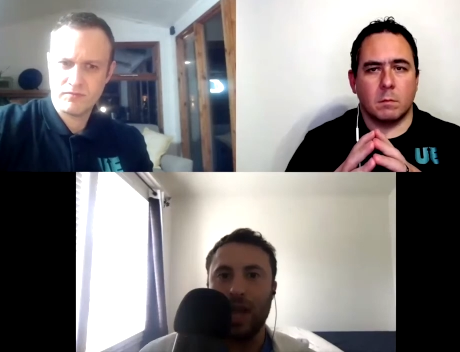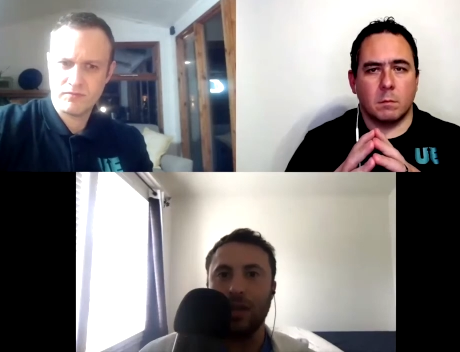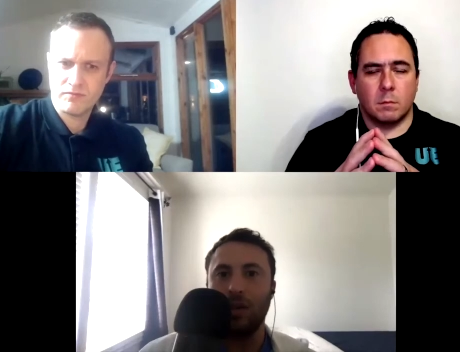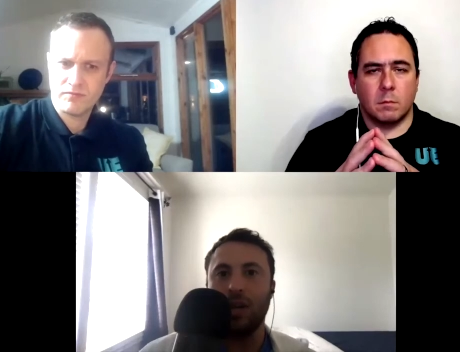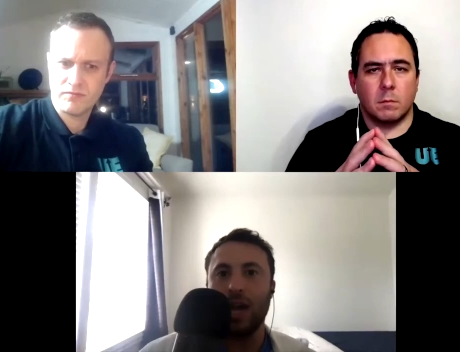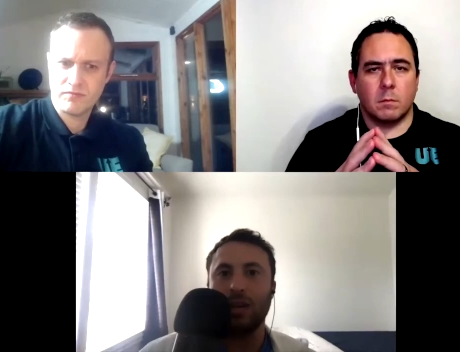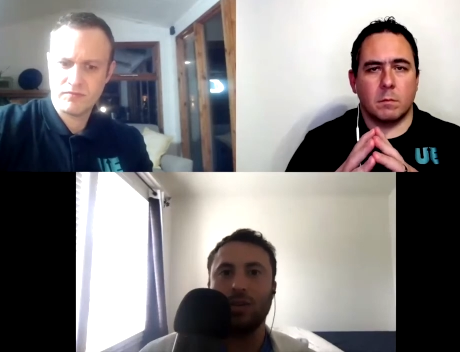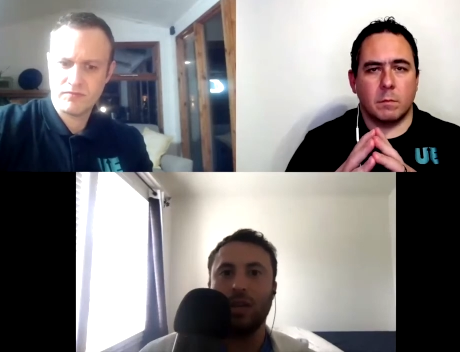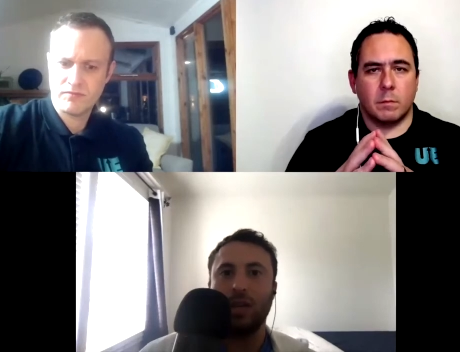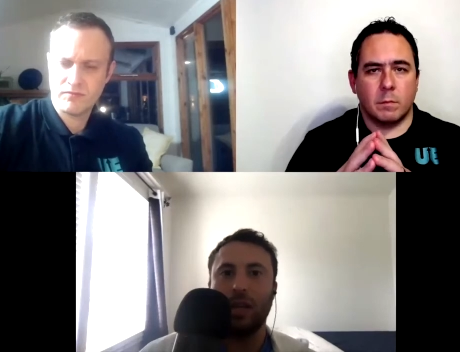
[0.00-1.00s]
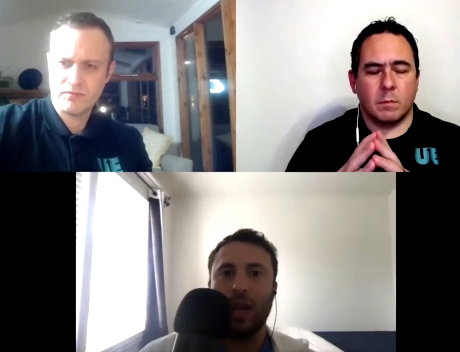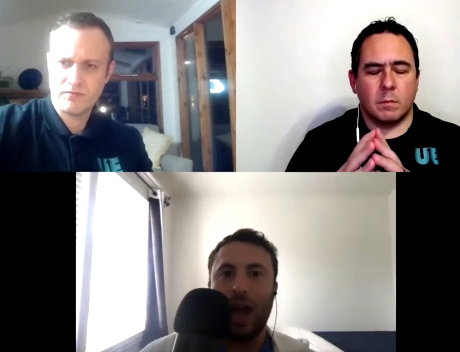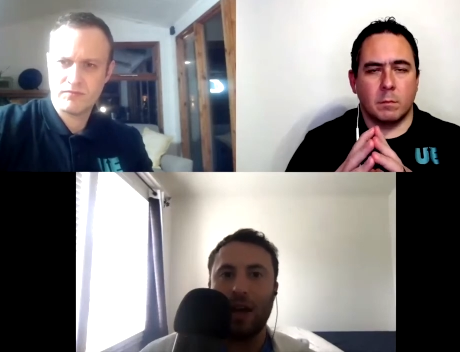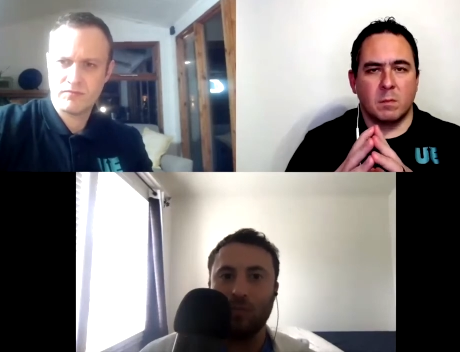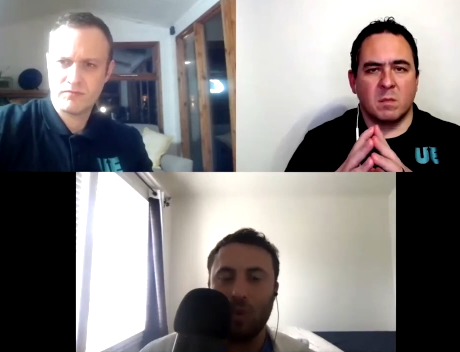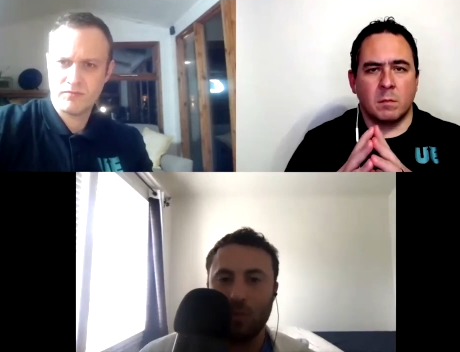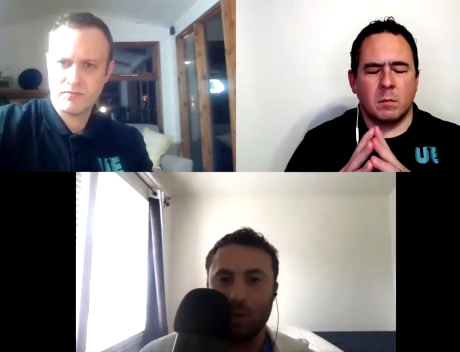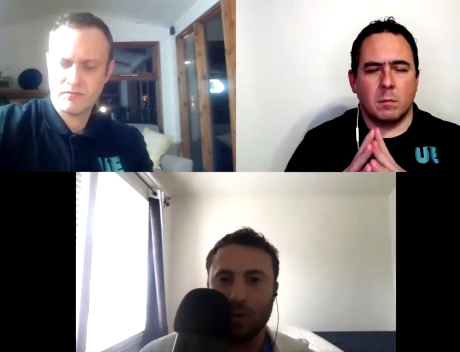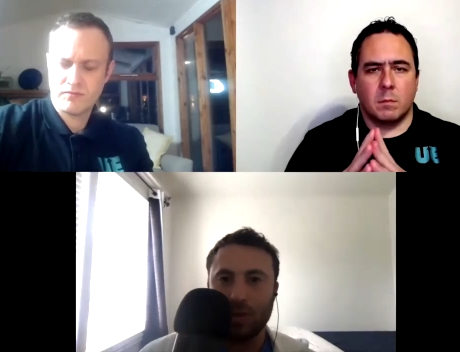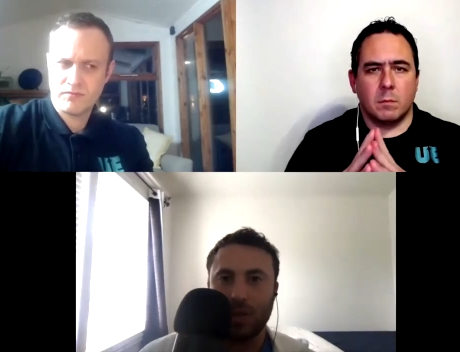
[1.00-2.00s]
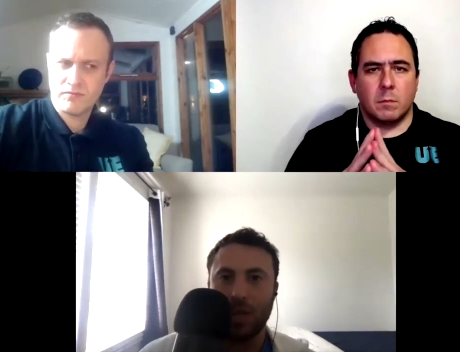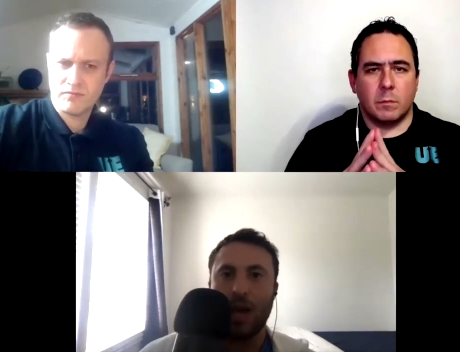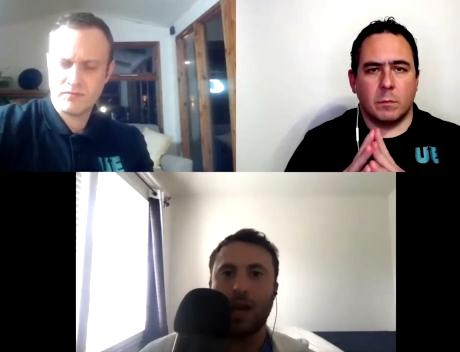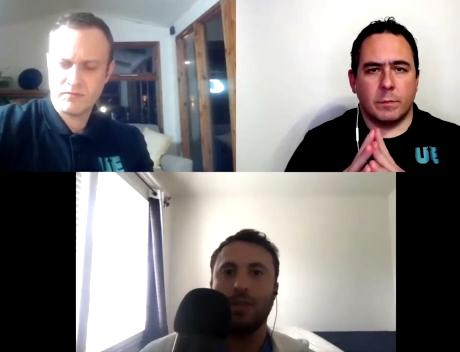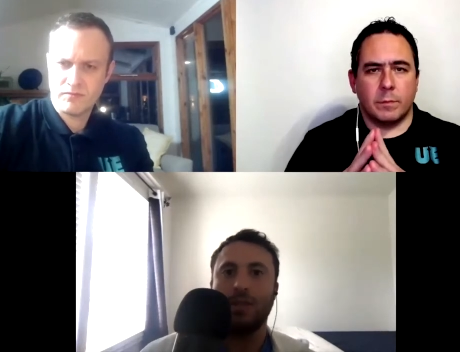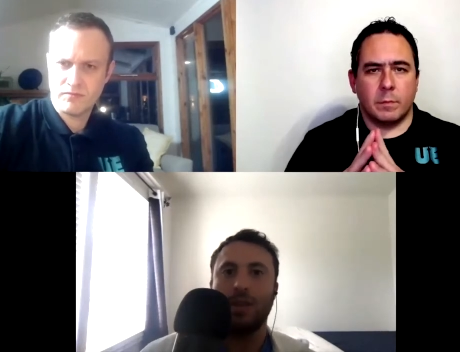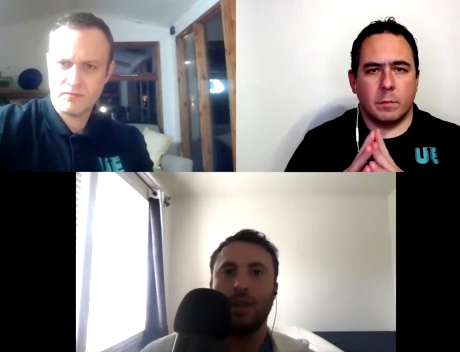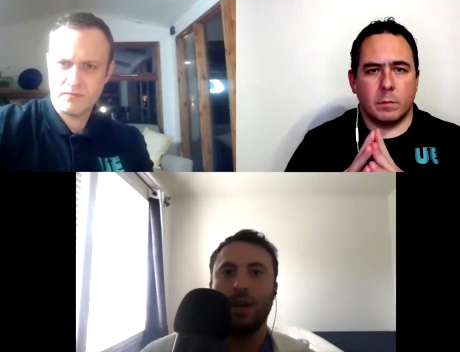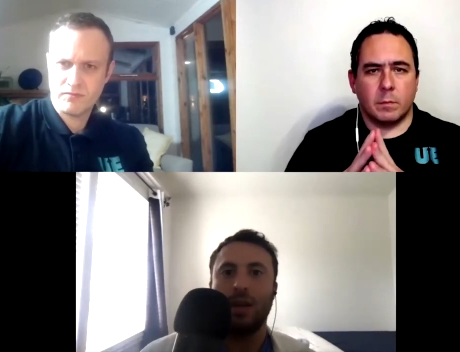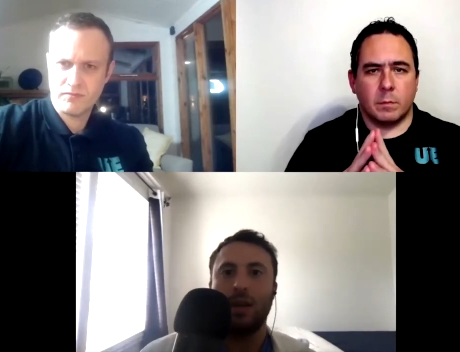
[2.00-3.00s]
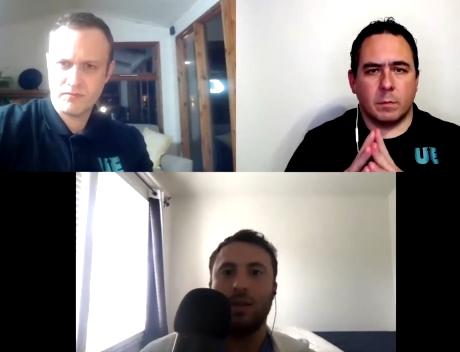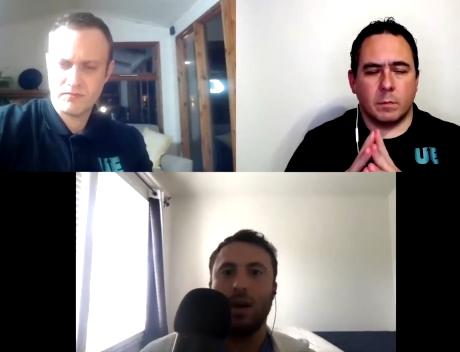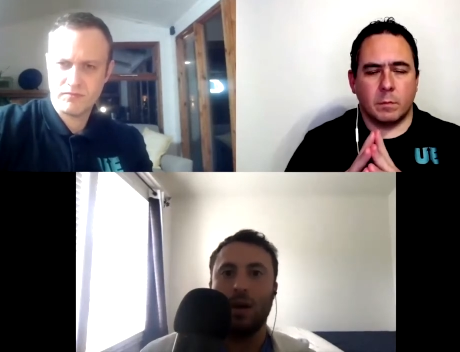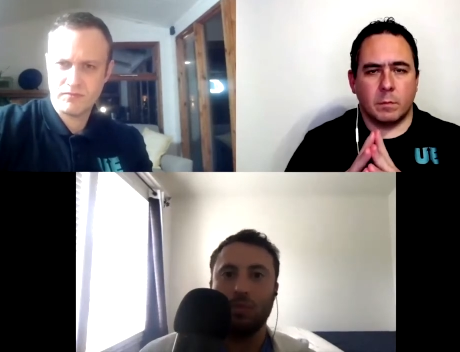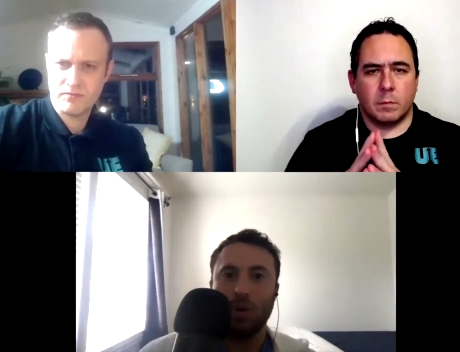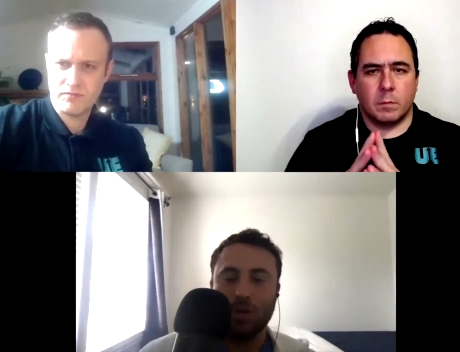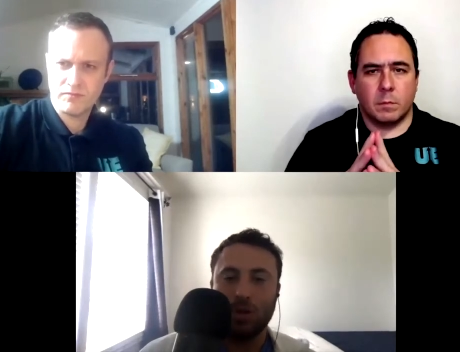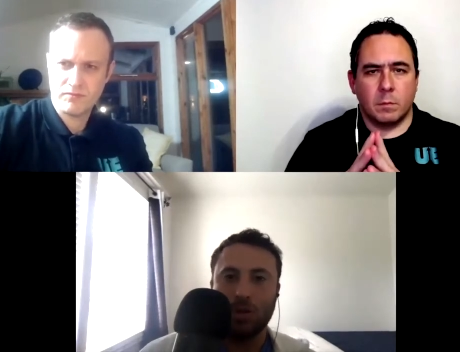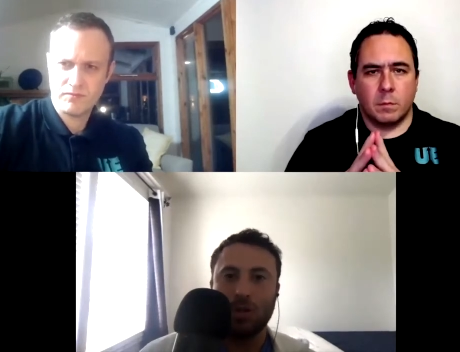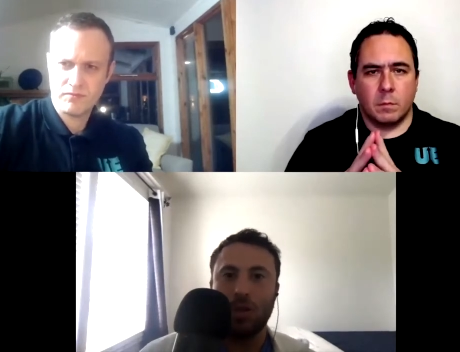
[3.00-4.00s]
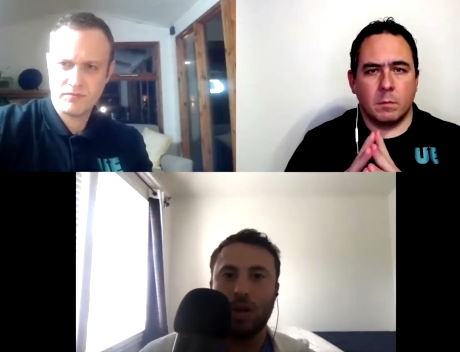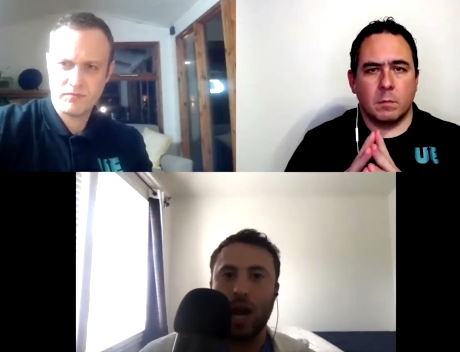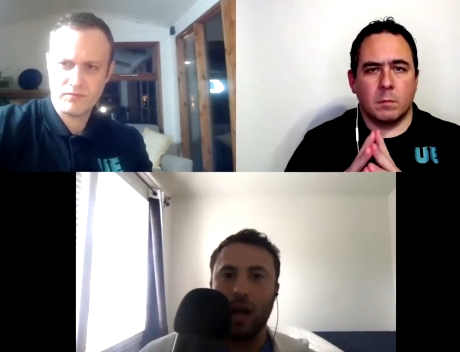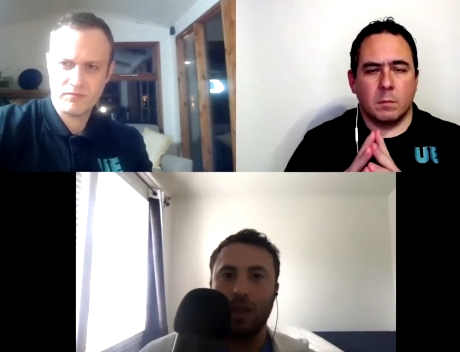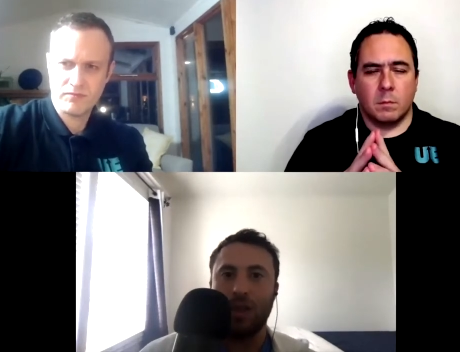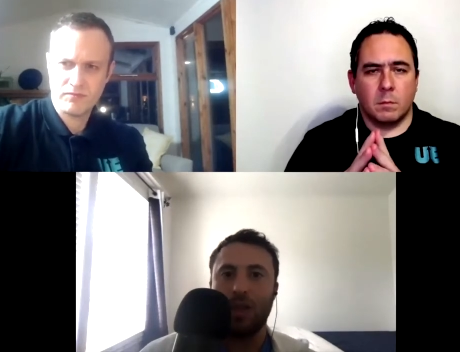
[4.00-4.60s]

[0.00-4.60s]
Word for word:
Speaker 1: can actually have more personalized approaches to your health